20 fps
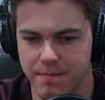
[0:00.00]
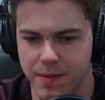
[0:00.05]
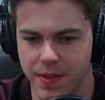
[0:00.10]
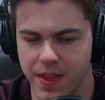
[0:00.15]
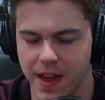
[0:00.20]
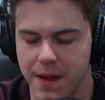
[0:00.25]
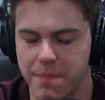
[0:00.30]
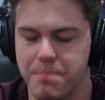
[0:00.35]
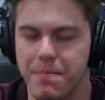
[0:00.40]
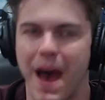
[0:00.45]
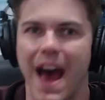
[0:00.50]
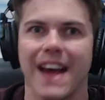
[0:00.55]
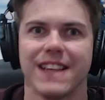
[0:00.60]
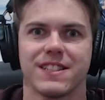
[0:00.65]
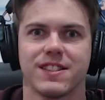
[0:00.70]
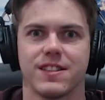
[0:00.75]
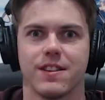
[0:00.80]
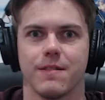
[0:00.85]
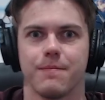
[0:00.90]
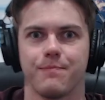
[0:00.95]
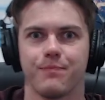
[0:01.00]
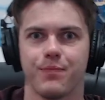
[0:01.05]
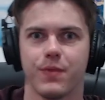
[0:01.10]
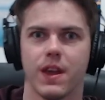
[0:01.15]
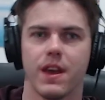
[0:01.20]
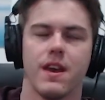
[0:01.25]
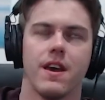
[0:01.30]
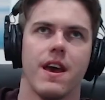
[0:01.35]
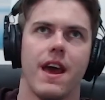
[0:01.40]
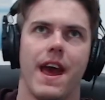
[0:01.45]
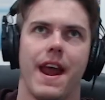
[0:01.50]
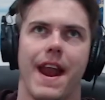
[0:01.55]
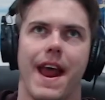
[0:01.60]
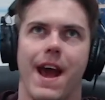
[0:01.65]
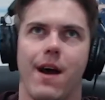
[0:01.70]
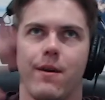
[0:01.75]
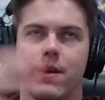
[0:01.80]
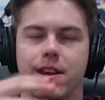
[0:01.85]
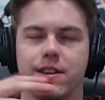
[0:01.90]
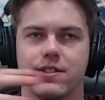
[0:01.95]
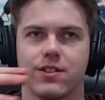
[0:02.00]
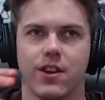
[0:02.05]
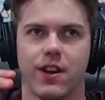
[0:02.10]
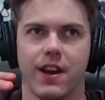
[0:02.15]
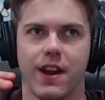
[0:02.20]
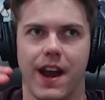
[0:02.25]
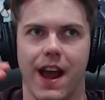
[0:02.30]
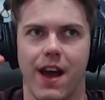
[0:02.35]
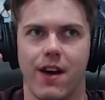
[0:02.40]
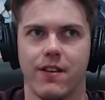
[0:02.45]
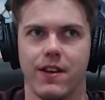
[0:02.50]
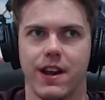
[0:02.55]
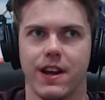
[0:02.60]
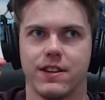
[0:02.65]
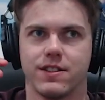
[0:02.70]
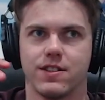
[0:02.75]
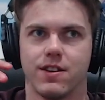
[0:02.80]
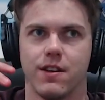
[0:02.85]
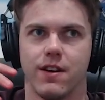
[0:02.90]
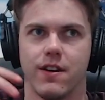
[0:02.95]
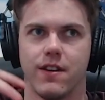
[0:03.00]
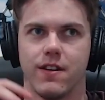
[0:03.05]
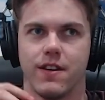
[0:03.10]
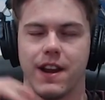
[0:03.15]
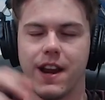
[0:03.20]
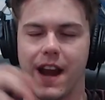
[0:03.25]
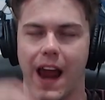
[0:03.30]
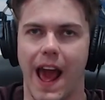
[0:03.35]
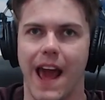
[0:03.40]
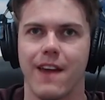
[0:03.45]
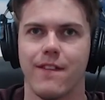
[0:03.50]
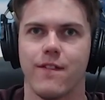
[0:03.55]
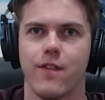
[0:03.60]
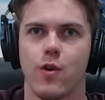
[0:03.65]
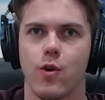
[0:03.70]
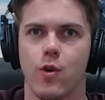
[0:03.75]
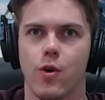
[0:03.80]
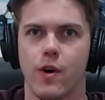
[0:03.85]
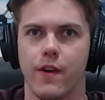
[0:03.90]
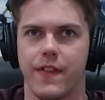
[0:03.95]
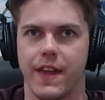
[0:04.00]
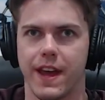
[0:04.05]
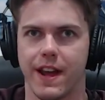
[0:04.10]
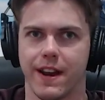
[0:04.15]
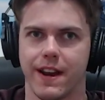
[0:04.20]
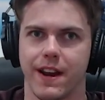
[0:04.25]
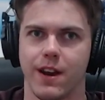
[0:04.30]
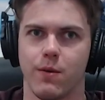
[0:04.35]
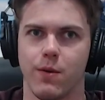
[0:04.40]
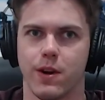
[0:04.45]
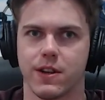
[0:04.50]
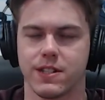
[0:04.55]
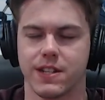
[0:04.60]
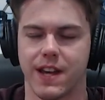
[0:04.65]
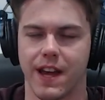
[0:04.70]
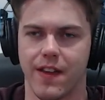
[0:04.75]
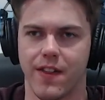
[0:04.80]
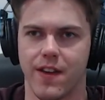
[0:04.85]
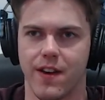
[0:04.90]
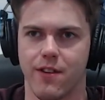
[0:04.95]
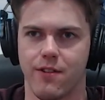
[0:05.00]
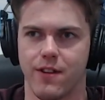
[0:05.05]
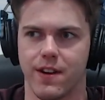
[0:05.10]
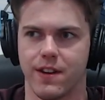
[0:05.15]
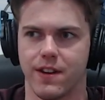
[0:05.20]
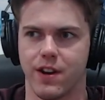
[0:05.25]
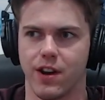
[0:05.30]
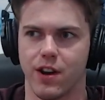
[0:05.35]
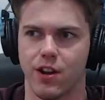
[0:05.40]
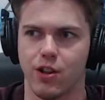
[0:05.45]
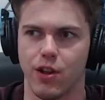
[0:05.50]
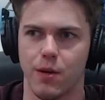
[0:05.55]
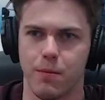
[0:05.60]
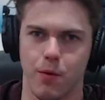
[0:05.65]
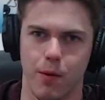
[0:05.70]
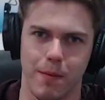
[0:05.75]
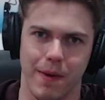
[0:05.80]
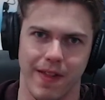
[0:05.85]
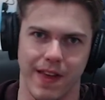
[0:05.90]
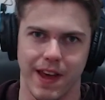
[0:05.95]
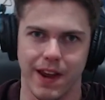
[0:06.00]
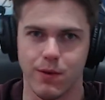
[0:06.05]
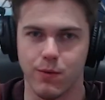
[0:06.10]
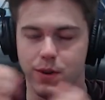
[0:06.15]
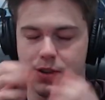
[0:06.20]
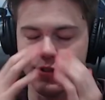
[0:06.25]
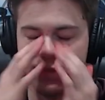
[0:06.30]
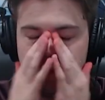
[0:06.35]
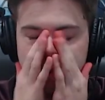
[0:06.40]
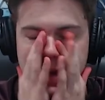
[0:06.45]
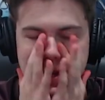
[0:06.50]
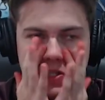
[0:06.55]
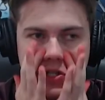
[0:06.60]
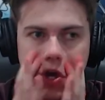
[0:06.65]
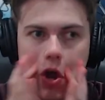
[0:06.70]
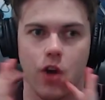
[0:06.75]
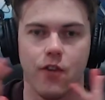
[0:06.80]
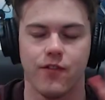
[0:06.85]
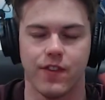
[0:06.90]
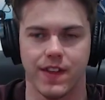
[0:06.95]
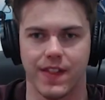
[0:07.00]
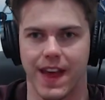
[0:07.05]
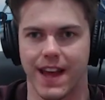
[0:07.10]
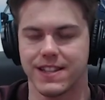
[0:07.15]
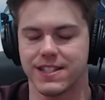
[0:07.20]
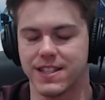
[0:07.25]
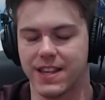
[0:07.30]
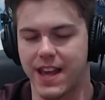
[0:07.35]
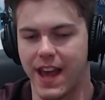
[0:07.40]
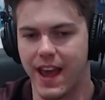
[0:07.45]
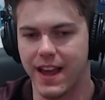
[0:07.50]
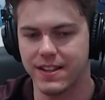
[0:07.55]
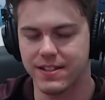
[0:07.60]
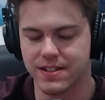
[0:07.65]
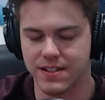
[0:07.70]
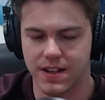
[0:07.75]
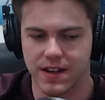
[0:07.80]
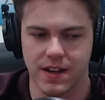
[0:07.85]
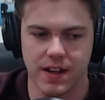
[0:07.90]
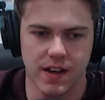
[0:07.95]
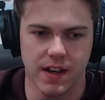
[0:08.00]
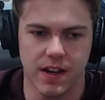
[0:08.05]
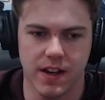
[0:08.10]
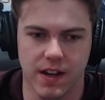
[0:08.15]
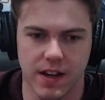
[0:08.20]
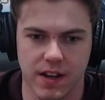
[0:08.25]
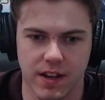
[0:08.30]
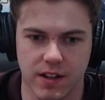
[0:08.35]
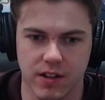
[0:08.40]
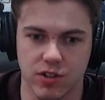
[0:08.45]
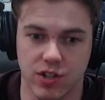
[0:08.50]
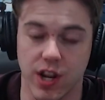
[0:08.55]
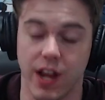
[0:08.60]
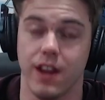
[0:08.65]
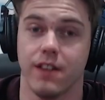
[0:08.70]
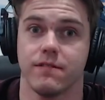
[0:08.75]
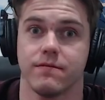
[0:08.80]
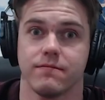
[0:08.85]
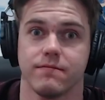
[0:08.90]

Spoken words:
But then Basim and how he's going to now need Eivor, and they're going to need to work together, and you're going to learn more about the Hidden Ones from there. So hopefully that's the case. Shit.